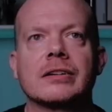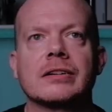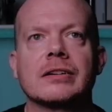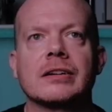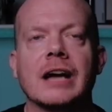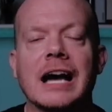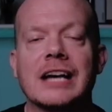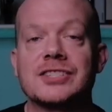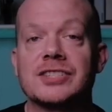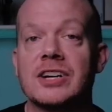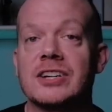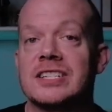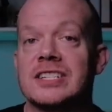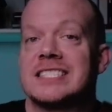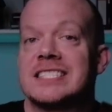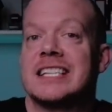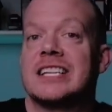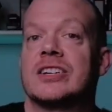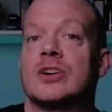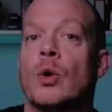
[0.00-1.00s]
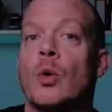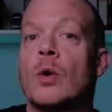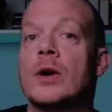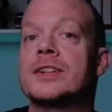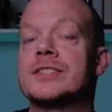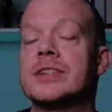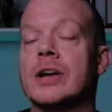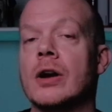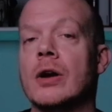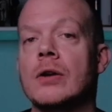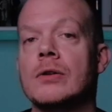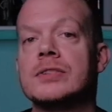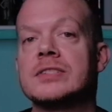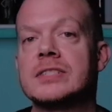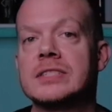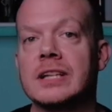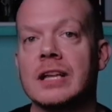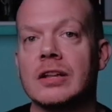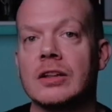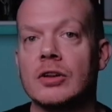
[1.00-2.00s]
start to see chord
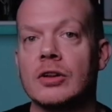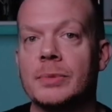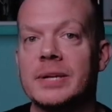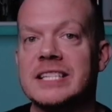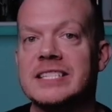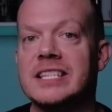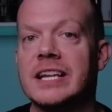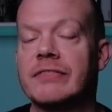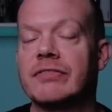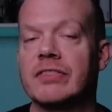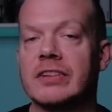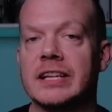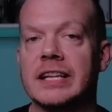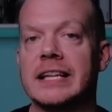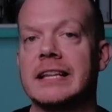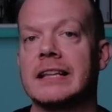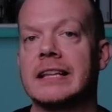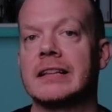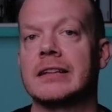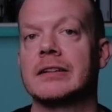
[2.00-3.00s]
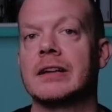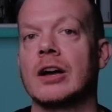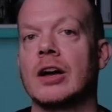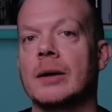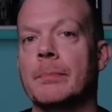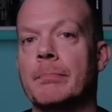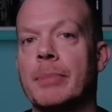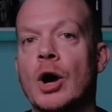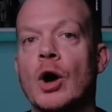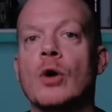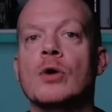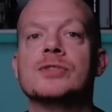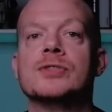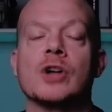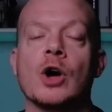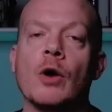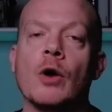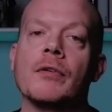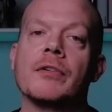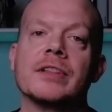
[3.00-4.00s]
tones a little bit differently imposed
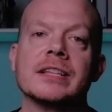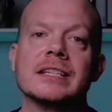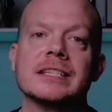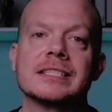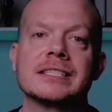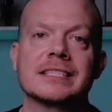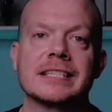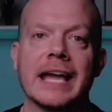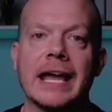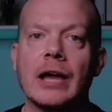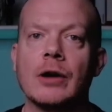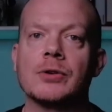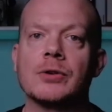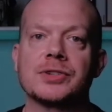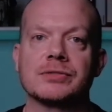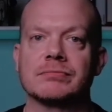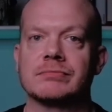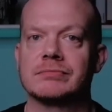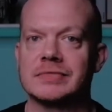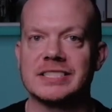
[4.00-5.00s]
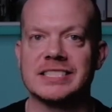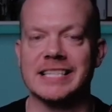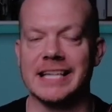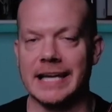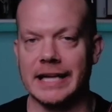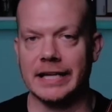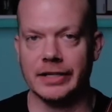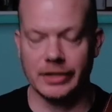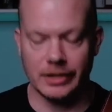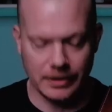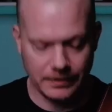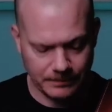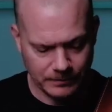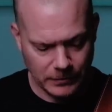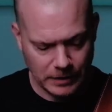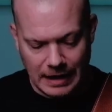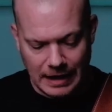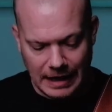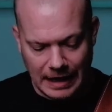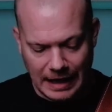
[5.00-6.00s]
over this scale set, you know?
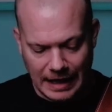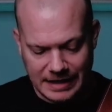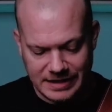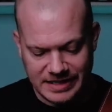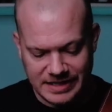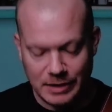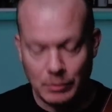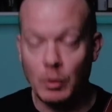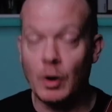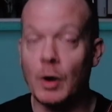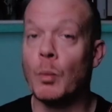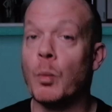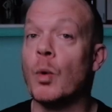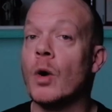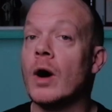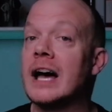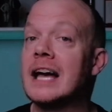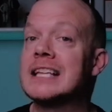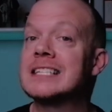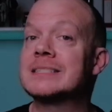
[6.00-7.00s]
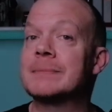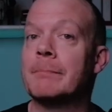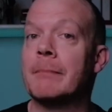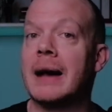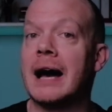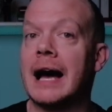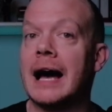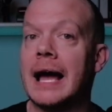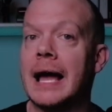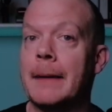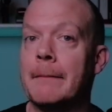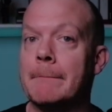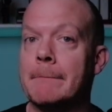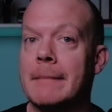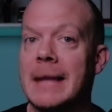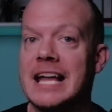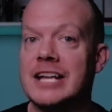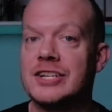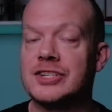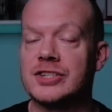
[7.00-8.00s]
I see what was my
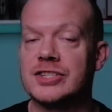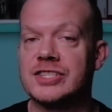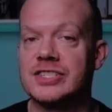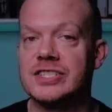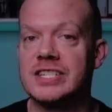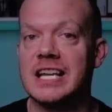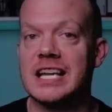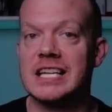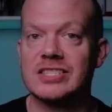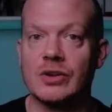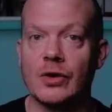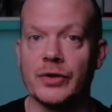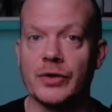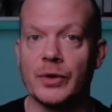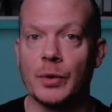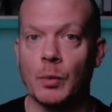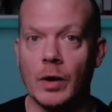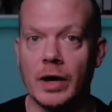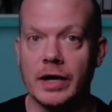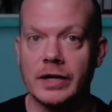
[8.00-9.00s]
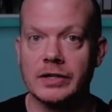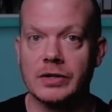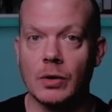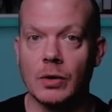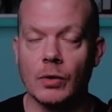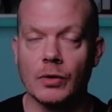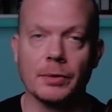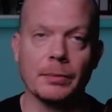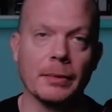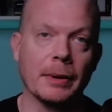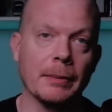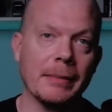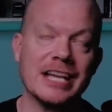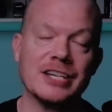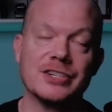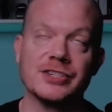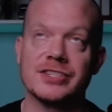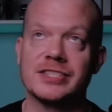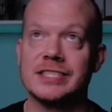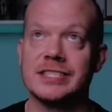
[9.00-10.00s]
major 6 on the 1 chord, or my
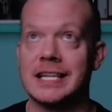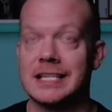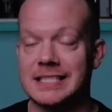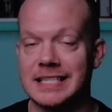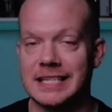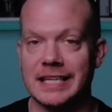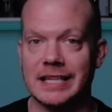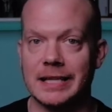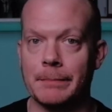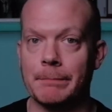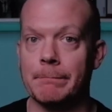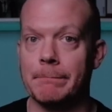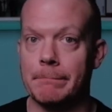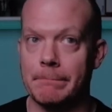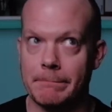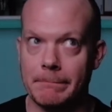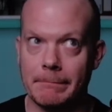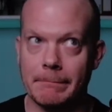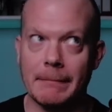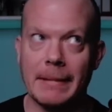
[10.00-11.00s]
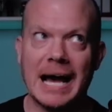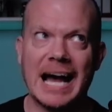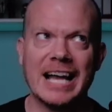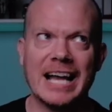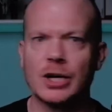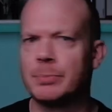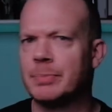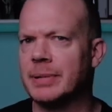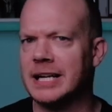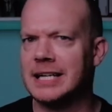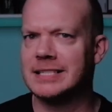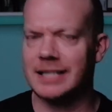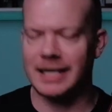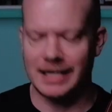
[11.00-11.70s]
major 6 in the minor pentatonic